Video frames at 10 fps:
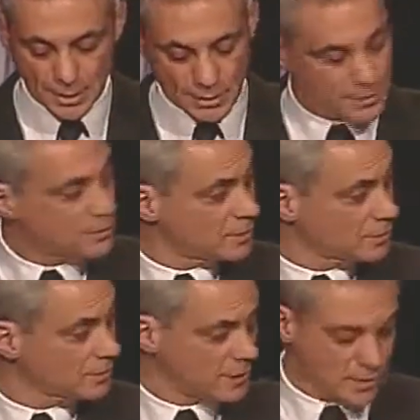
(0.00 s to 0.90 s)
Glenn
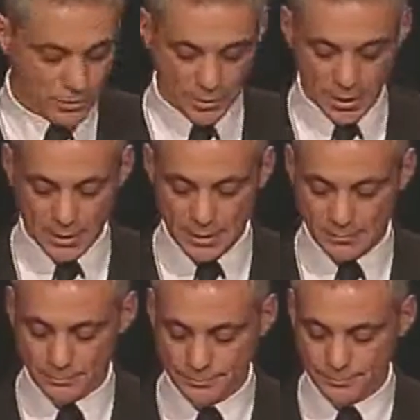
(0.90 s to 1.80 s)
Tilton at
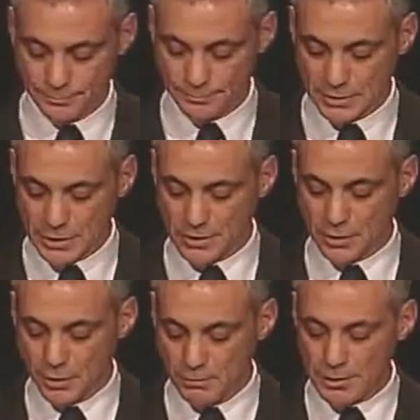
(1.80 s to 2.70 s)
United, Glenn
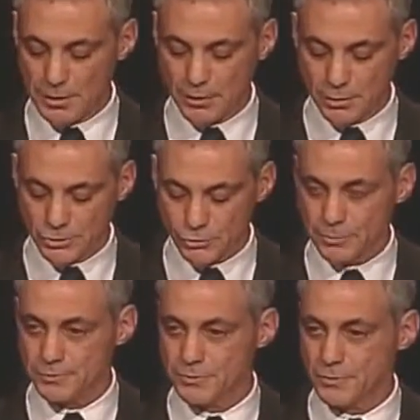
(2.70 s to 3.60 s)
Tullman at
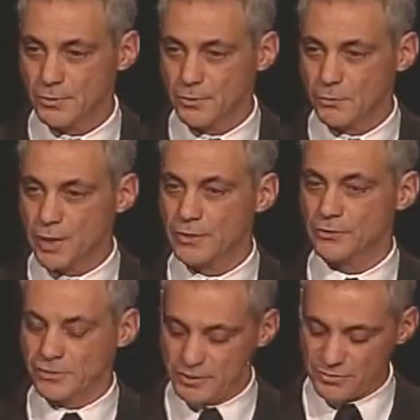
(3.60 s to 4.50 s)
Allscripts,
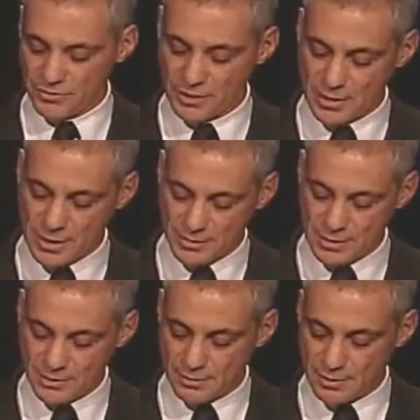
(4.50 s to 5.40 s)
Randall Stephenson at
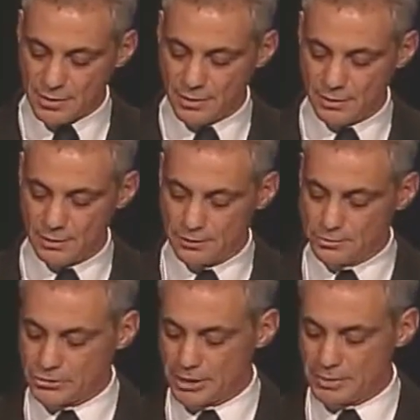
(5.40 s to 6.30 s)
AT&T,
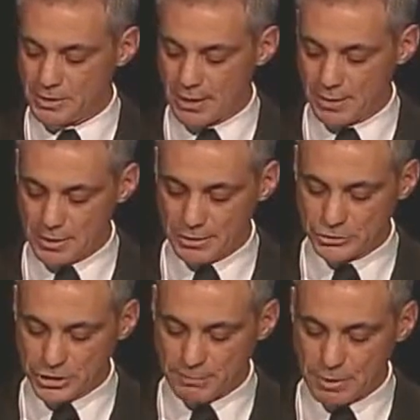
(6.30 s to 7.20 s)
Jamie Dimon
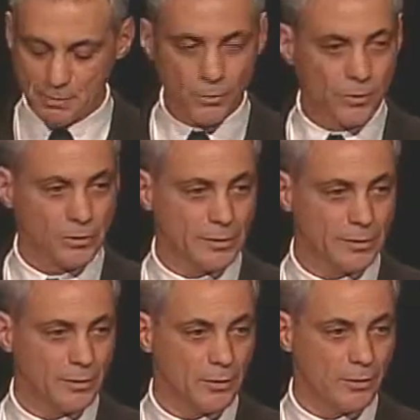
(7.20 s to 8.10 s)
at JP Morgan,
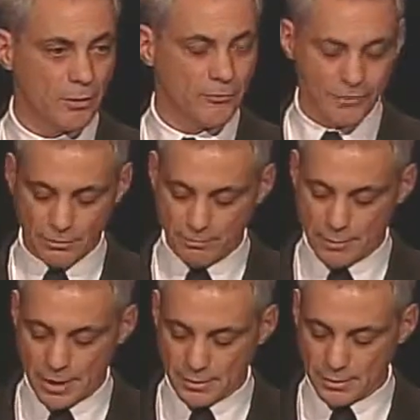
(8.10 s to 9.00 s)
or Vikram
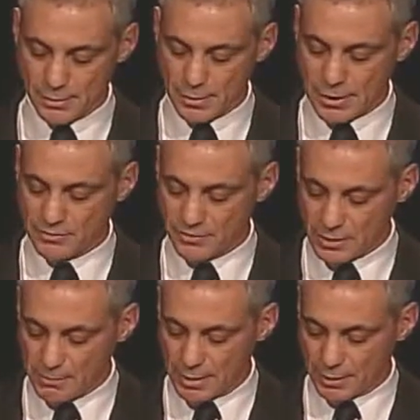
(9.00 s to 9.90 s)
Pandit at
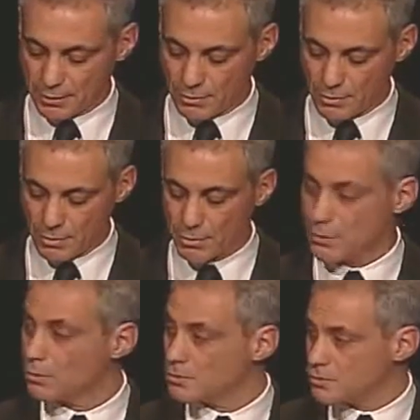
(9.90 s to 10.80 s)
Citibank,
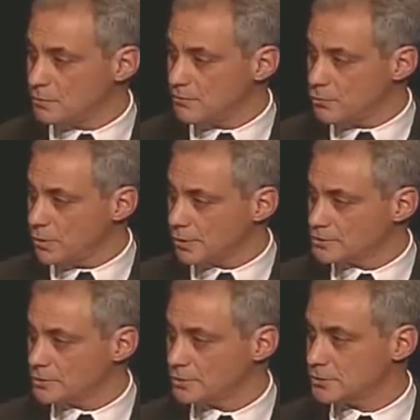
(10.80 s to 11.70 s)
or some of you
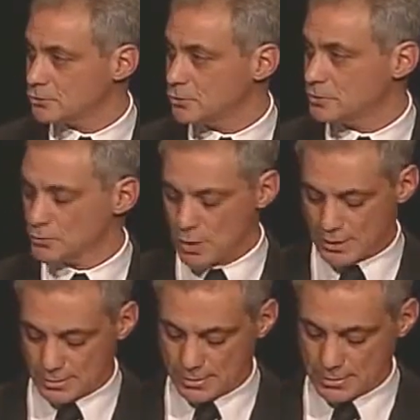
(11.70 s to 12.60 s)
actually in this room as
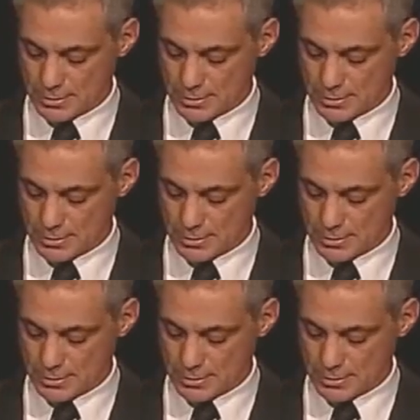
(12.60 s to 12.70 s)
well.